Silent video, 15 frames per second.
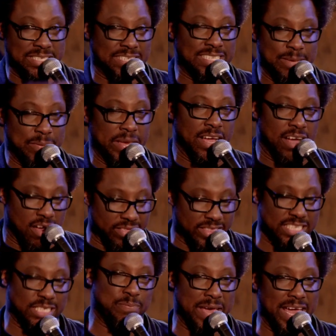Mississippi on
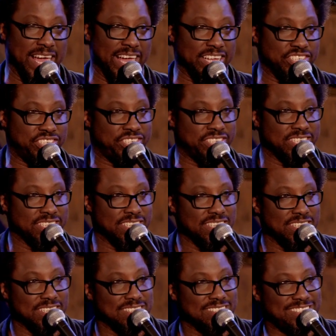this page.
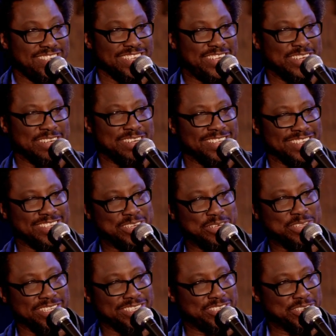
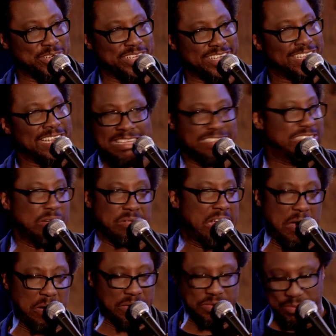You'll enjoy it. Don't
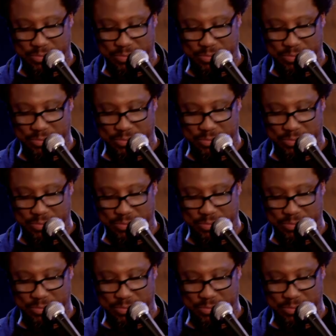go, is